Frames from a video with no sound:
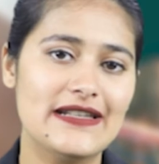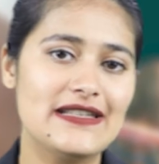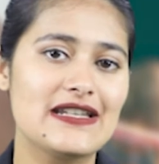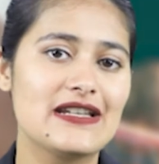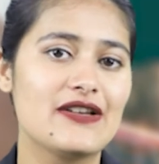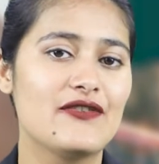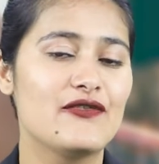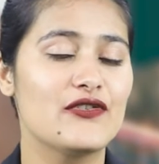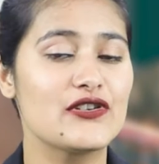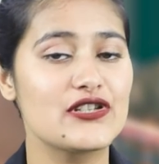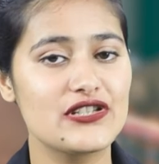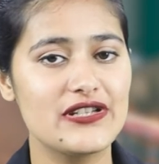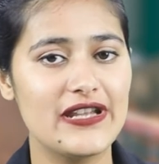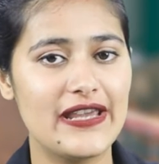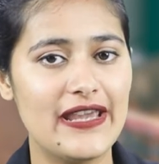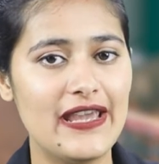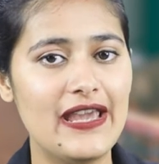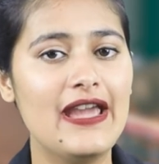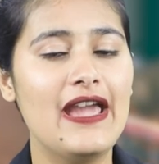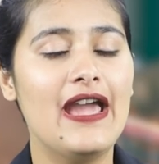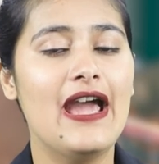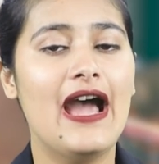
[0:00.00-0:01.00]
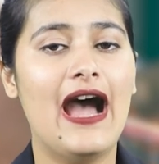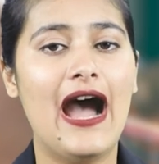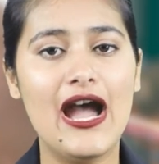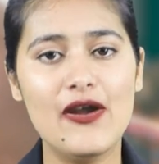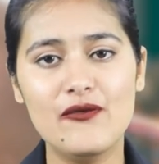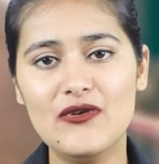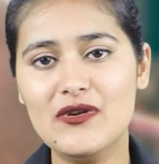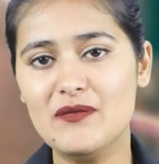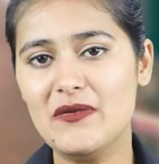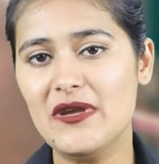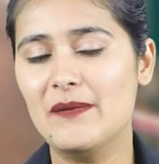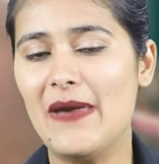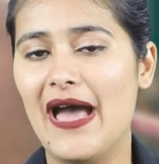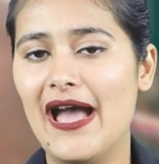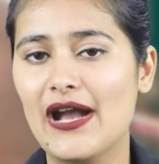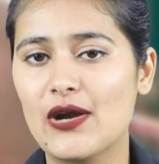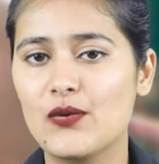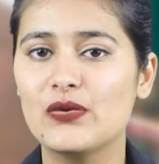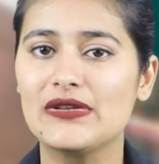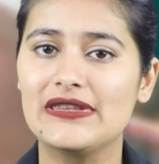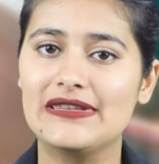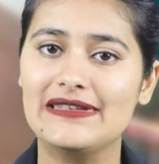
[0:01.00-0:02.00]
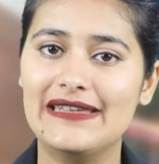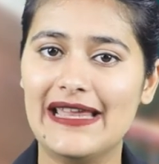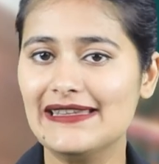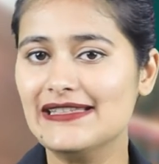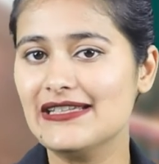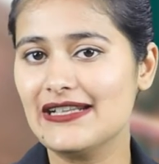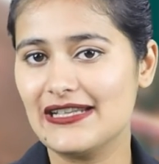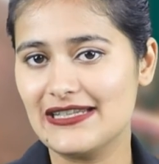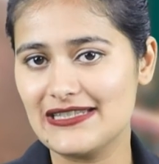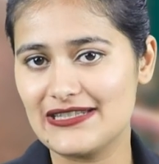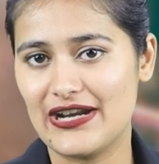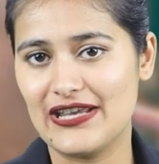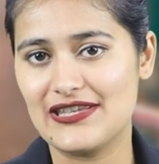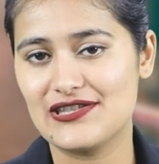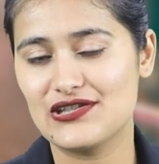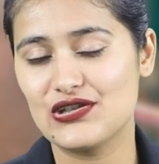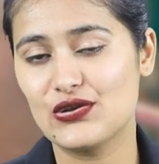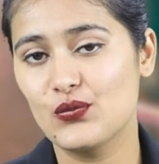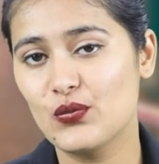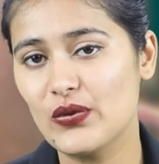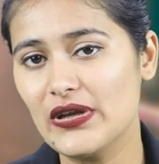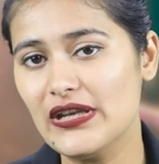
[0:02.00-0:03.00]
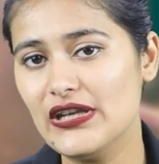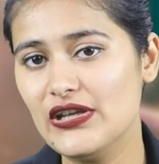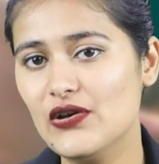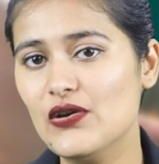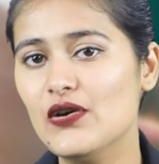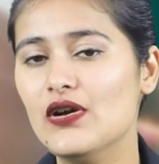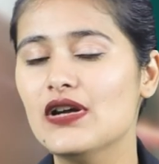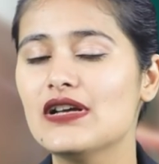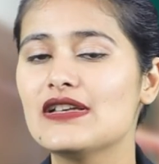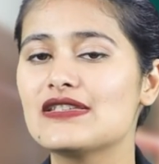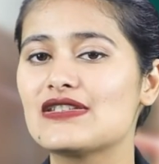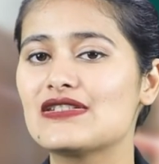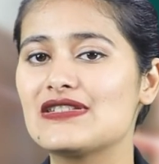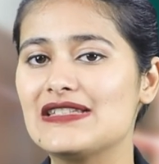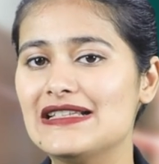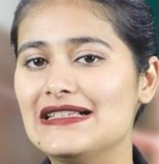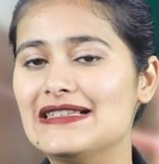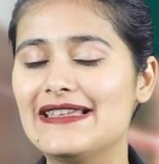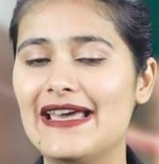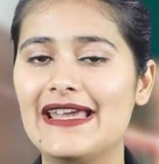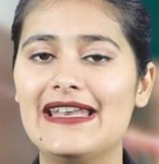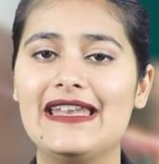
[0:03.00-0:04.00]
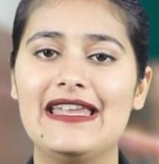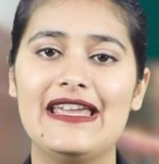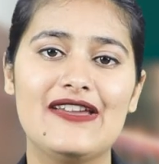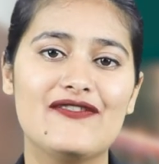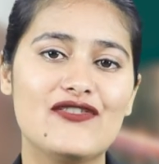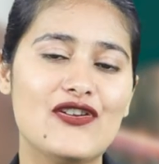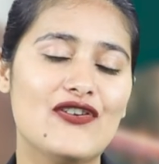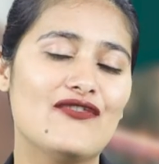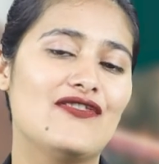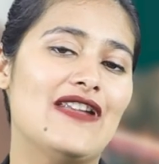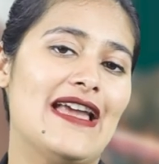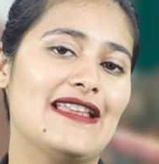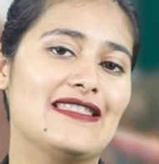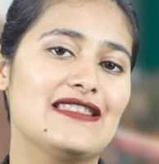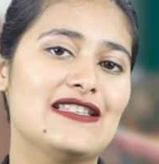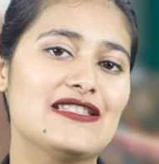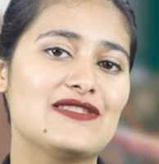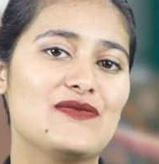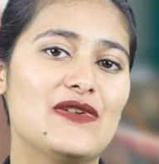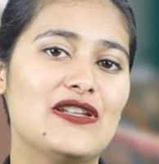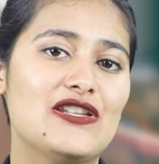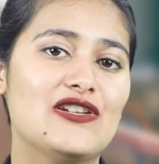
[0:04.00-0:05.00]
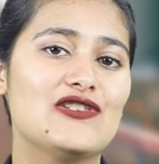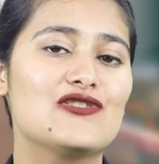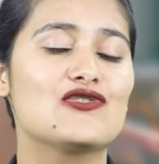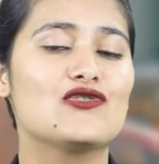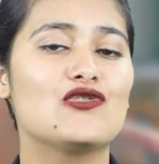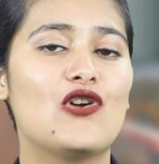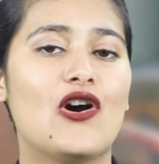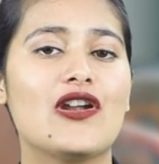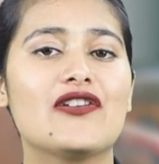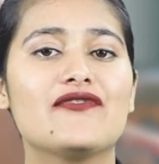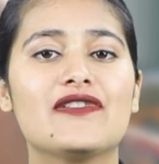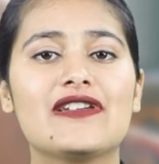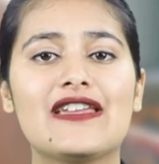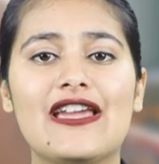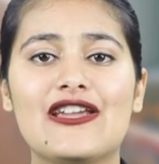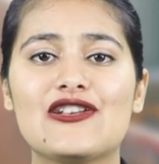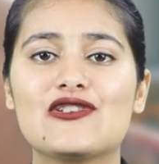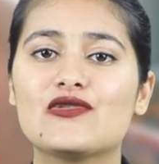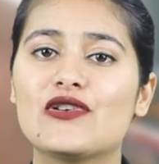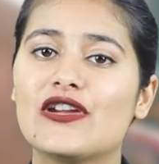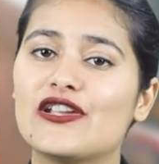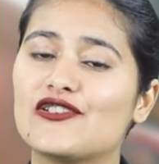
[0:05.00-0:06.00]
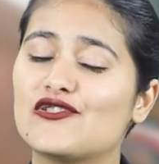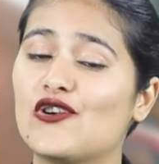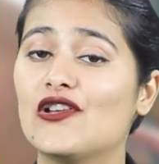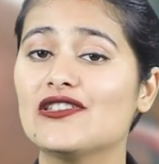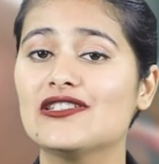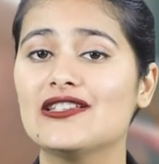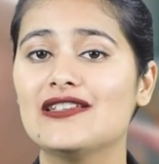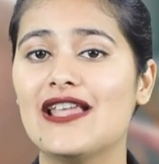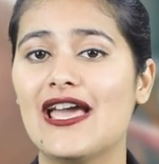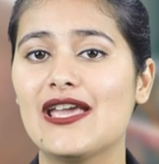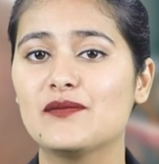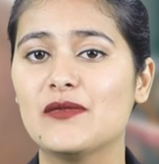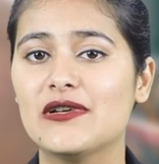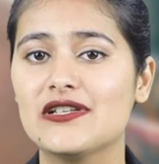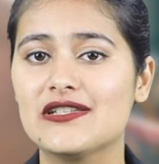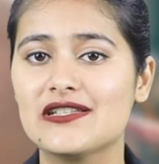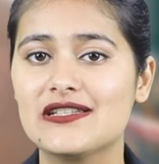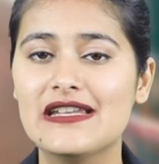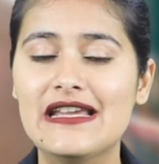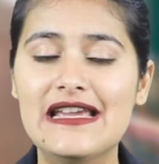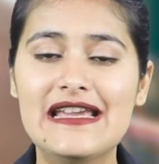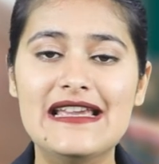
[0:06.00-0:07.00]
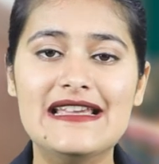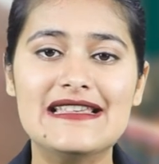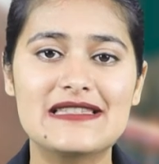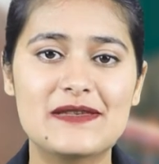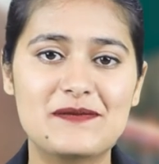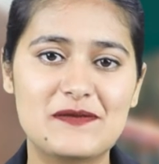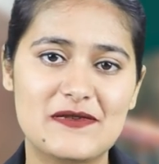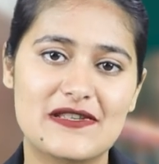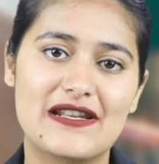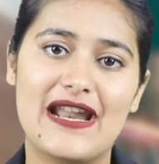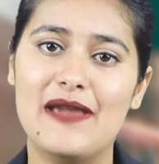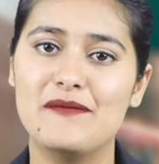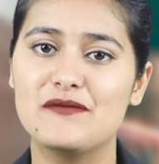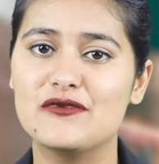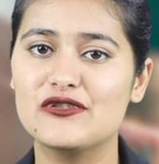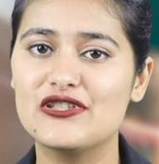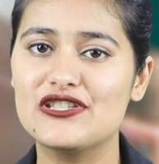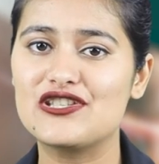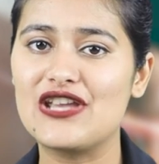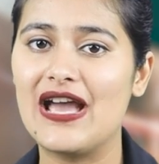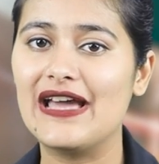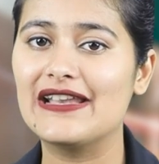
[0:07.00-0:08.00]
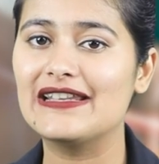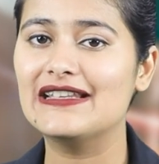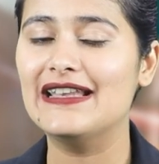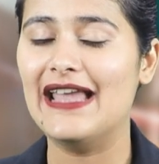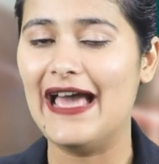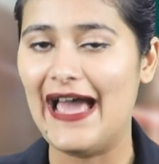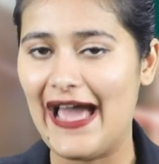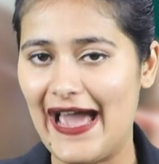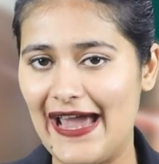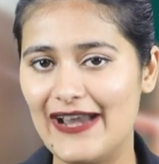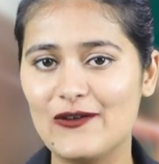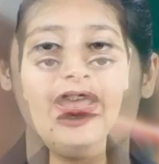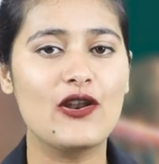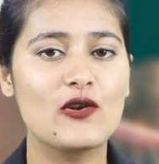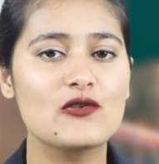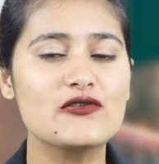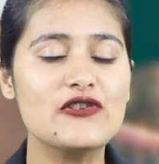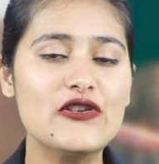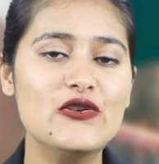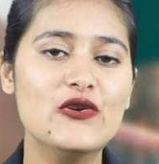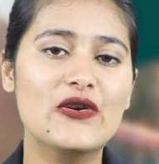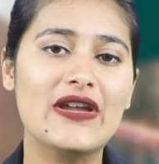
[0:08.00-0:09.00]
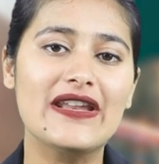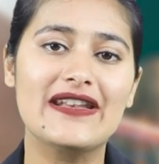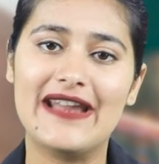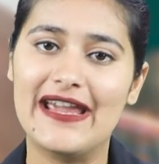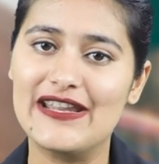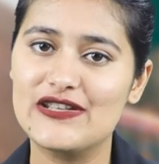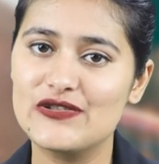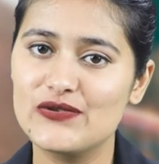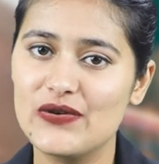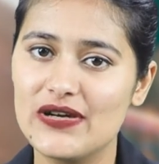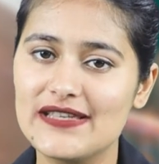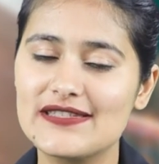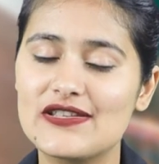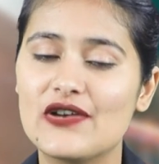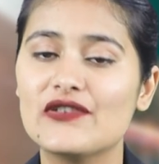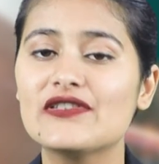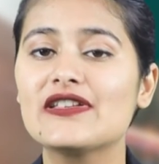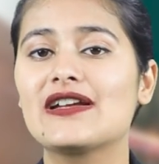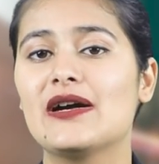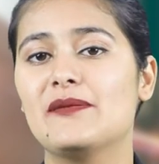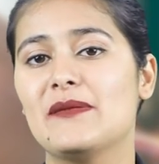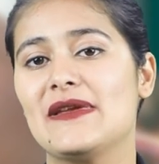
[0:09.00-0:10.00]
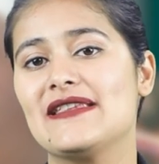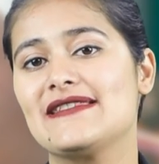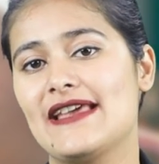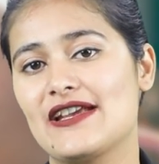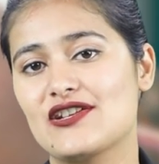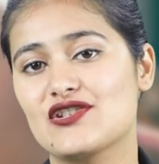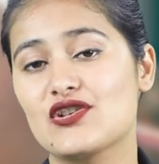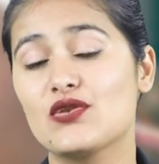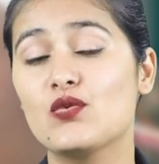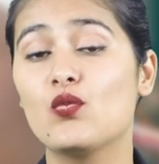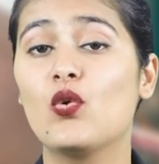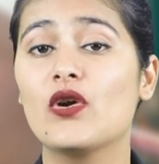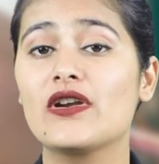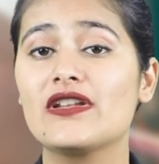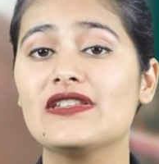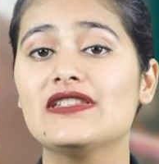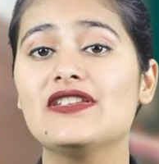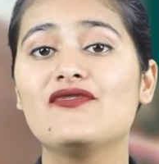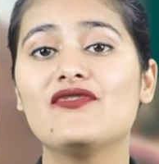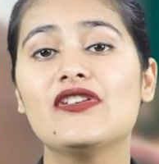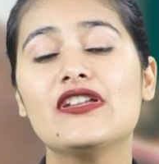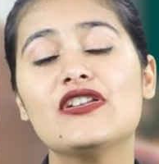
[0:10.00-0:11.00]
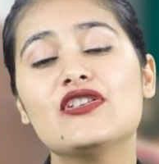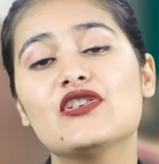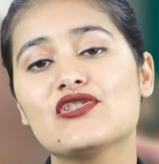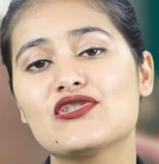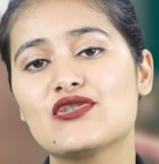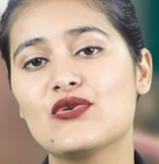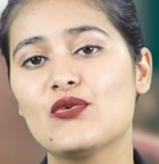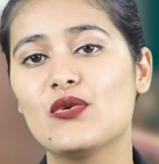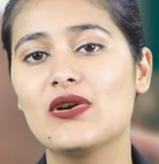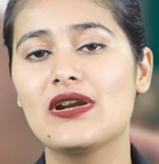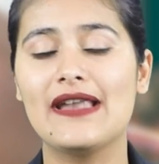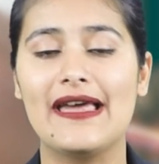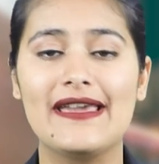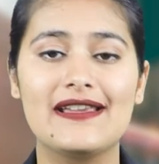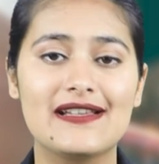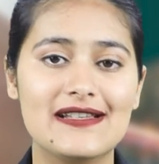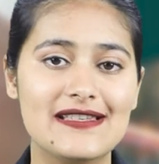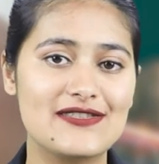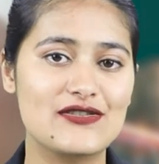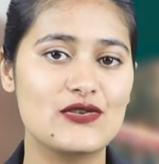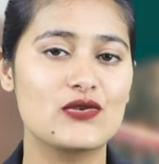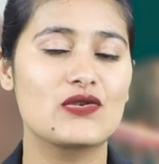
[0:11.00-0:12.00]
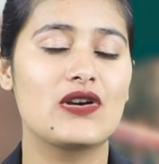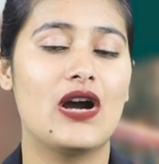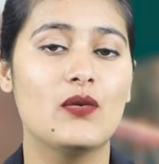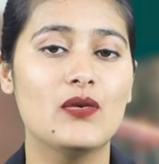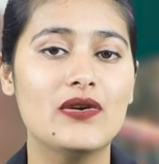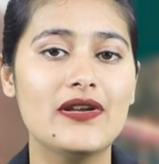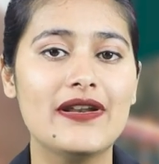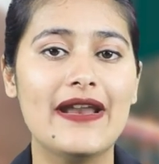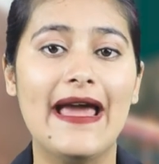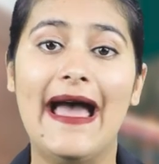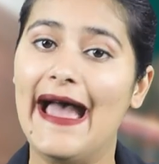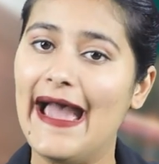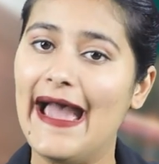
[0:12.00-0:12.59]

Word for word: it for today. I will be back with another interesting video. So till then, if you've liked this video, do not forget to hit on the like button, subscribe to the channel and, and also you can write to us on the comment section what are the videos you would like us to cover